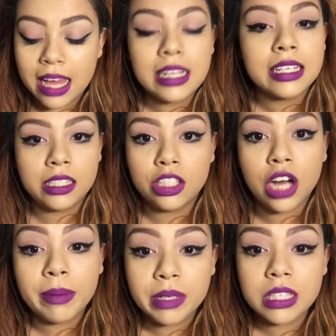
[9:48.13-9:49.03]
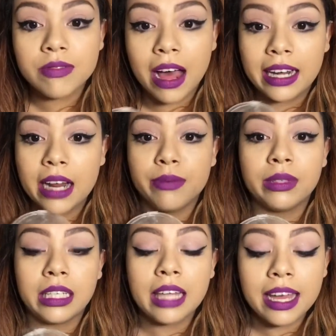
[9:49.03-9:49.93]
and it did the job just fine, and I
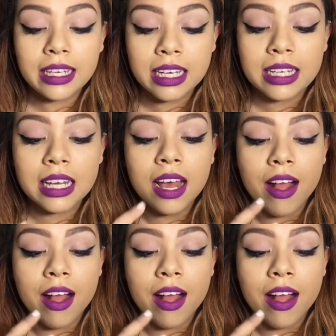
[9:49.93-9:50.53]
really liked it.